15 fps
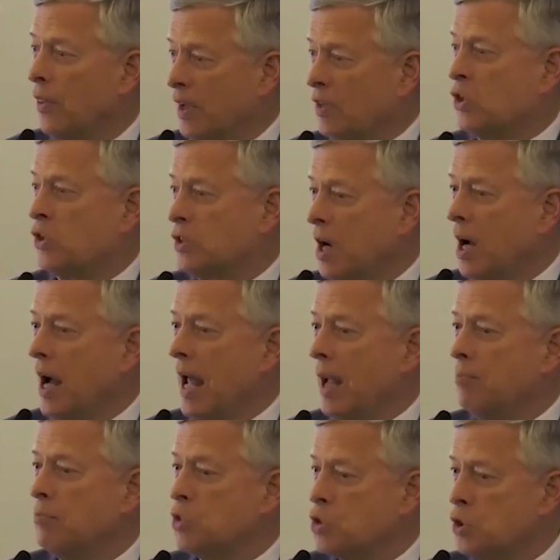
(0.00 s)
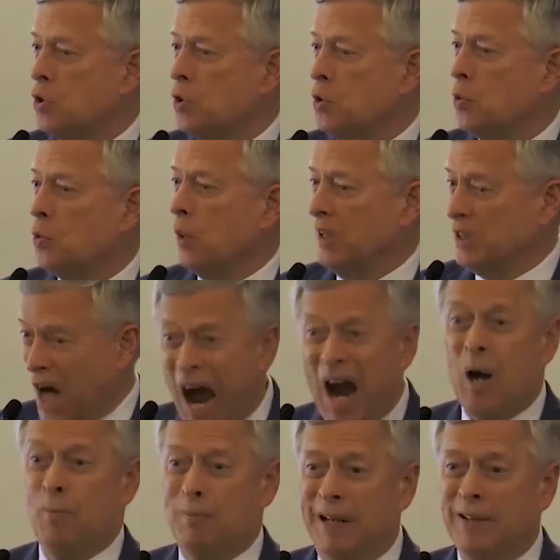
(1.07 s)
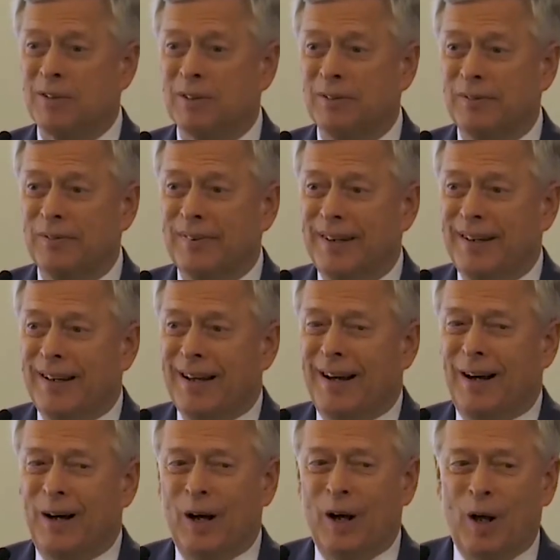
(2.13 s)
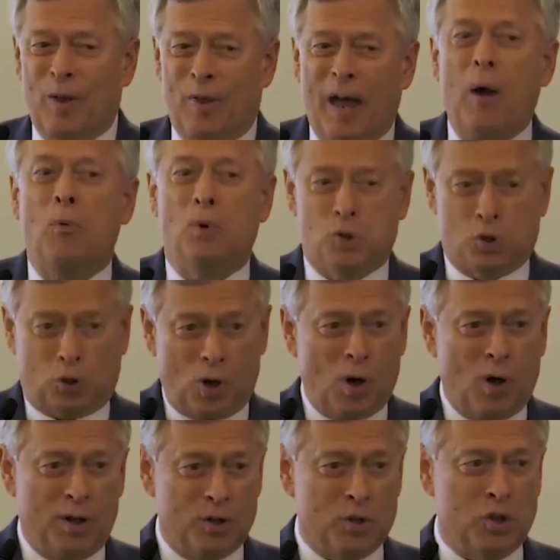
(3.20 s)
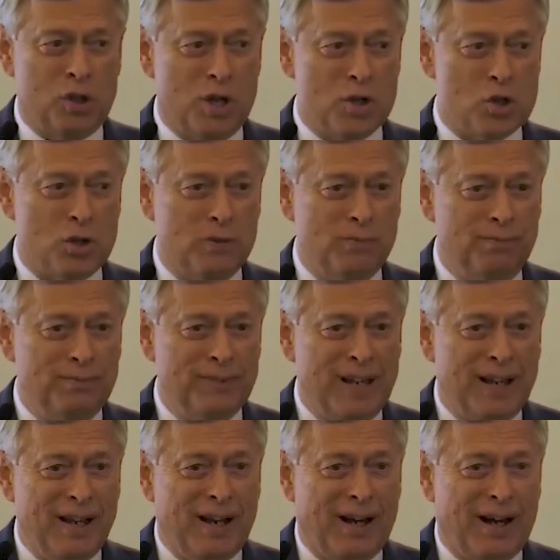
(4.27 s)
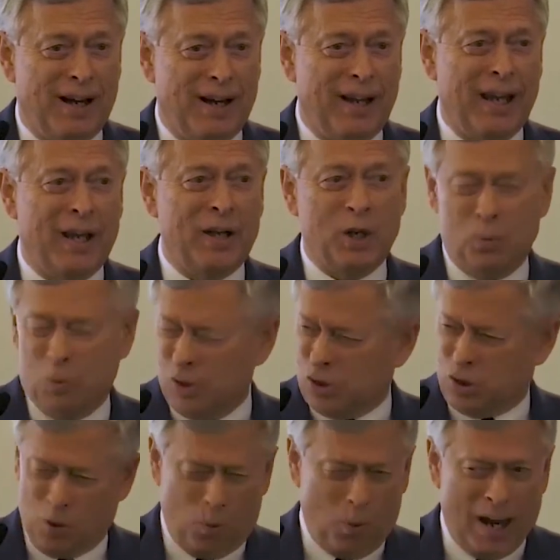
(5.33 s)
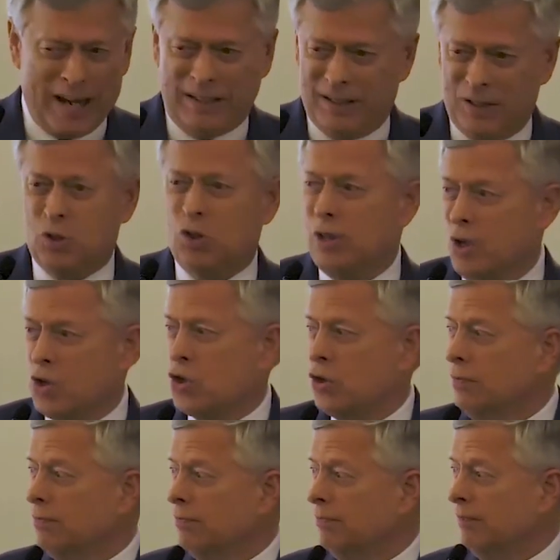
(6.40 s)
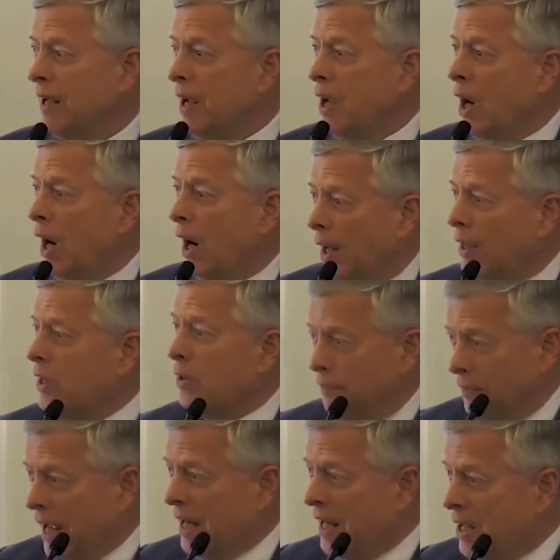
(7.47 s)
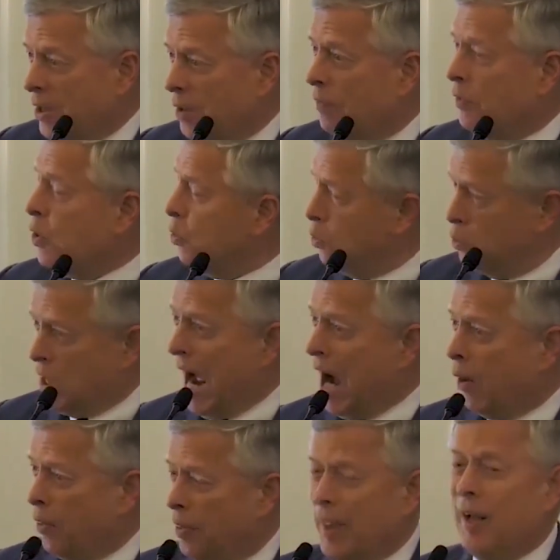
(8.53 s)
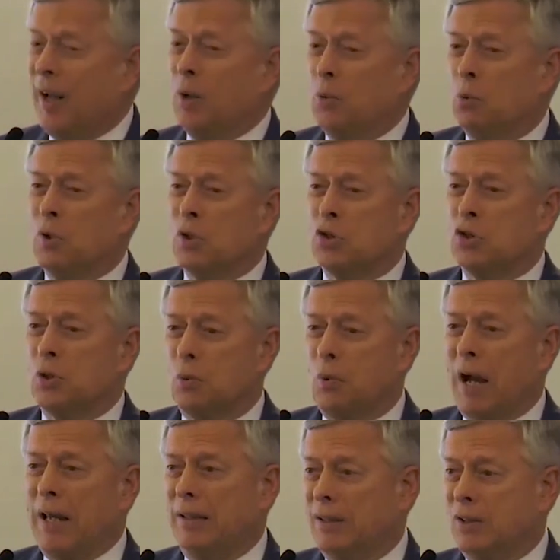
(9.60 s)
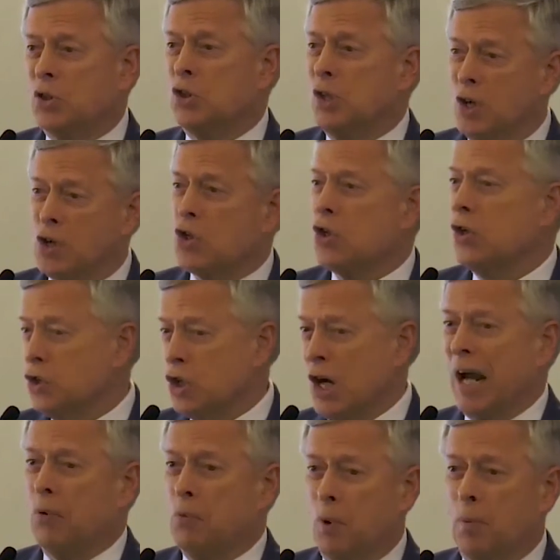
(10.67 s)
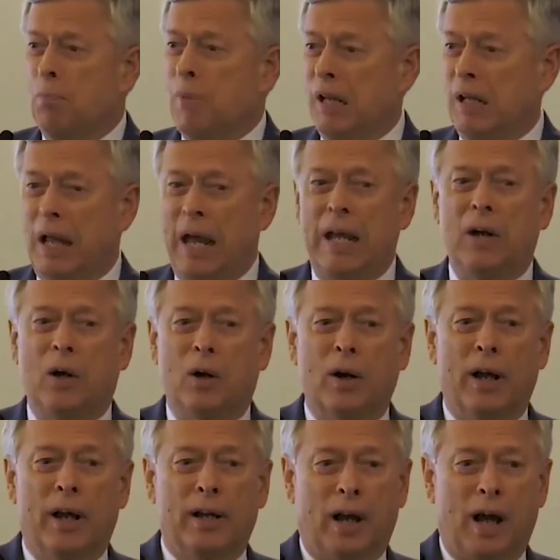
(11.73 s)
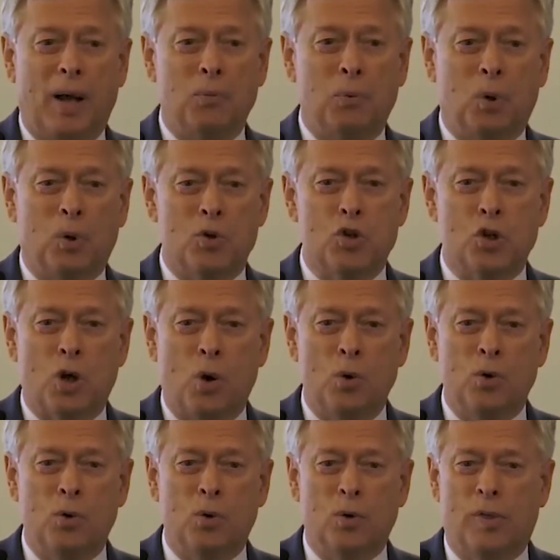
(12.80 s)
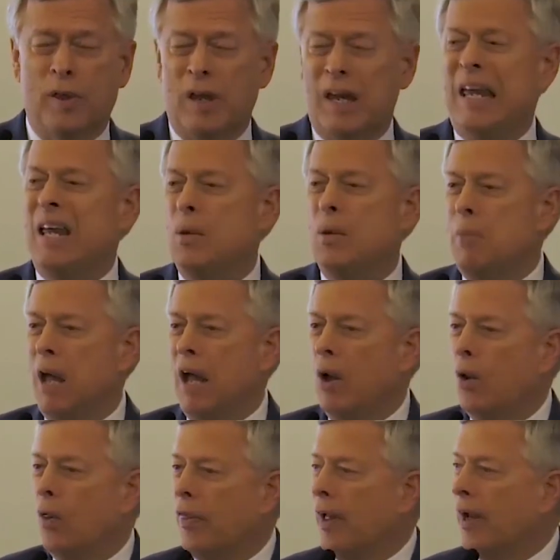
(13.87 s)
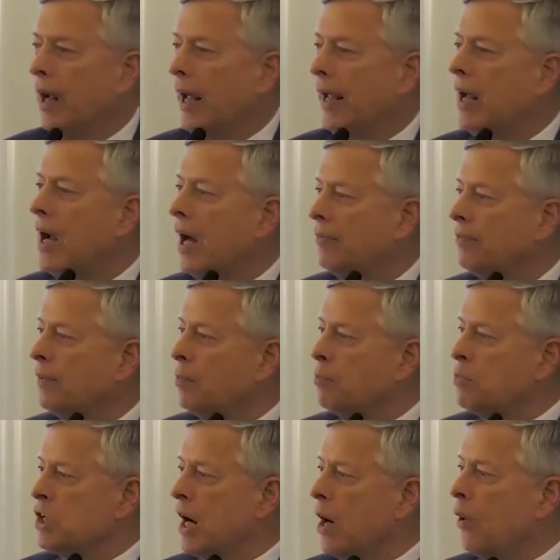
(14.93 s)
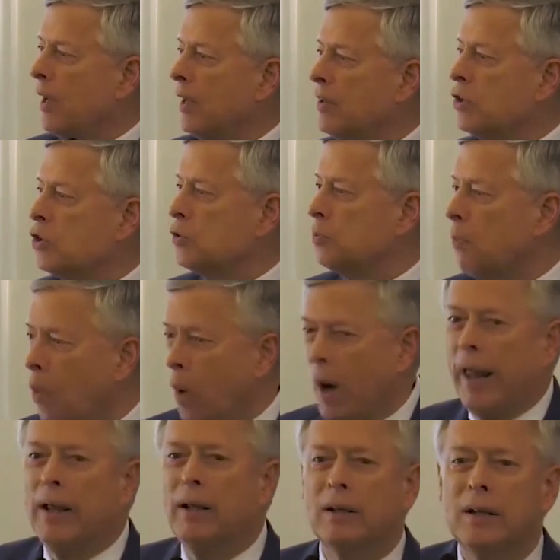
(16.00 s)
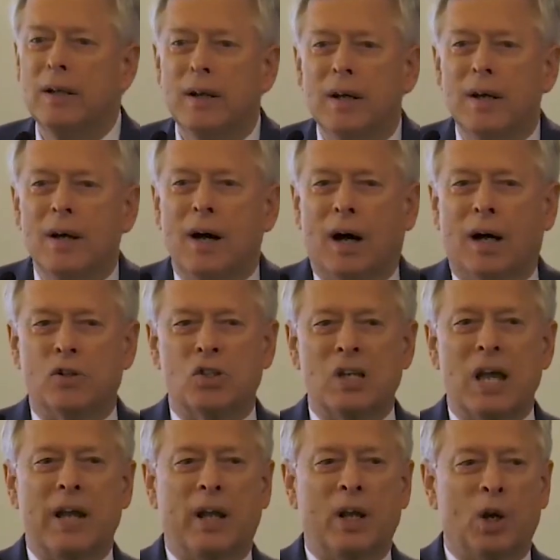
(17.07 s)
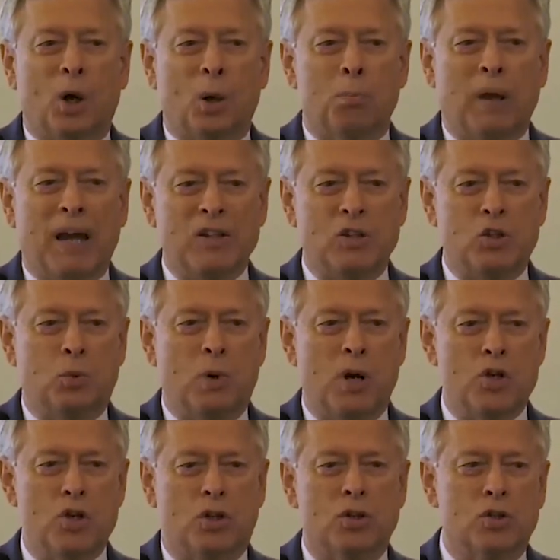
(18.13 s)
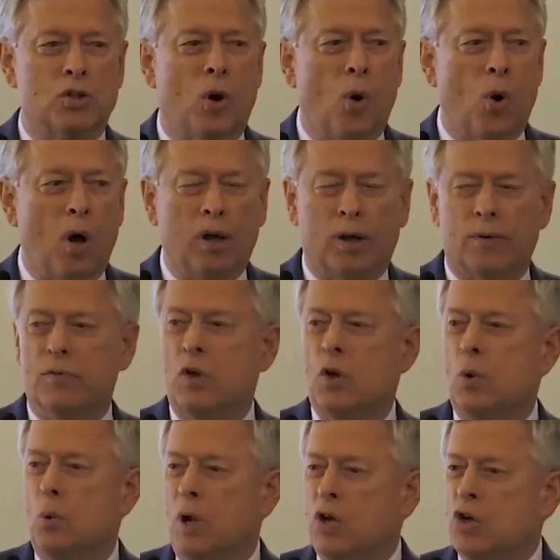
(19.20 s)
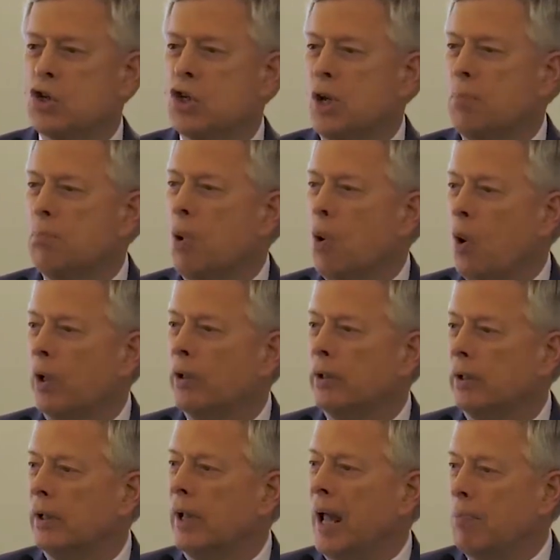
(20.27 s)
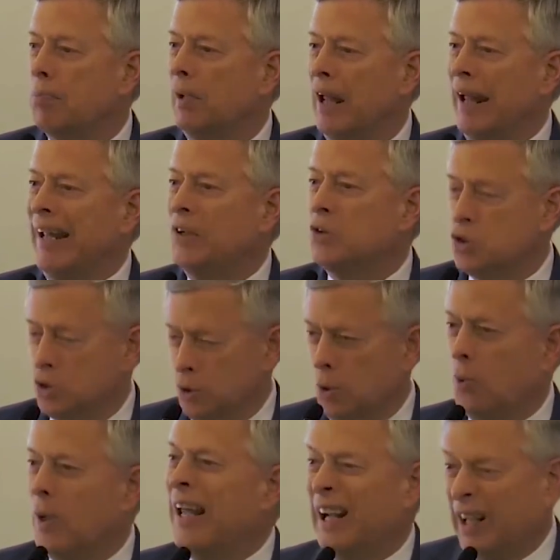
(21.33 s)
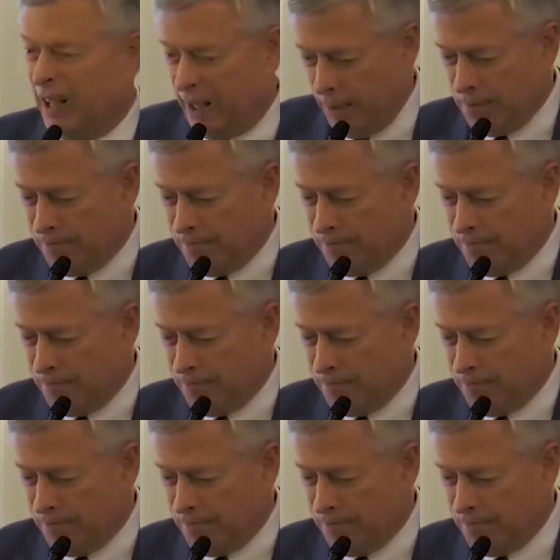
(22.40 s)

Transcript: this time to retirement. That was her decision, and it was the right decision. If any of you doubt that it was the right decision, check with me later, and I will show you the email that I got from Terry this morning, sending her best wishes to all of you as she boarded a plane to Italy.